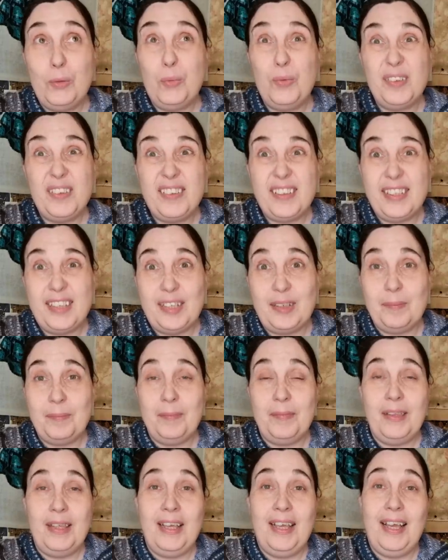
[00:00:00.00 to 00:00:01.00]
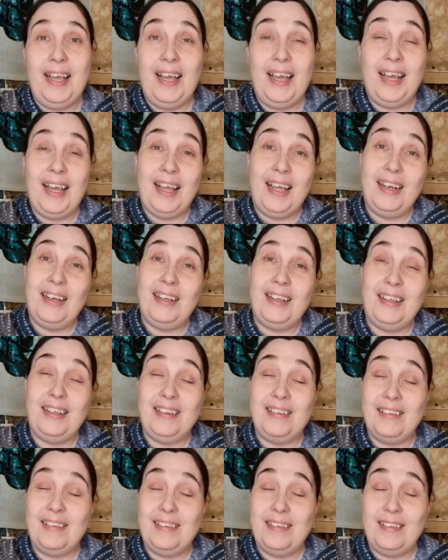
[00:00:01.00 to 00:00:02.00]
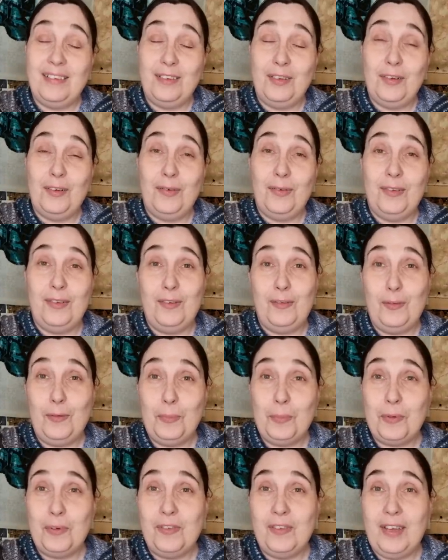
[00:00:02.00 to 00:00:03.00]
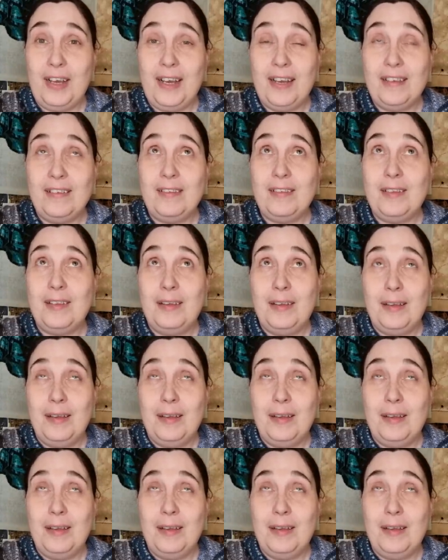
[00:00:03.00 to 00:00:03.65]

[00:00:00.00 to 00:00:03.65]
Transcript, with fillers: We'll see. And it's, you know, the supersized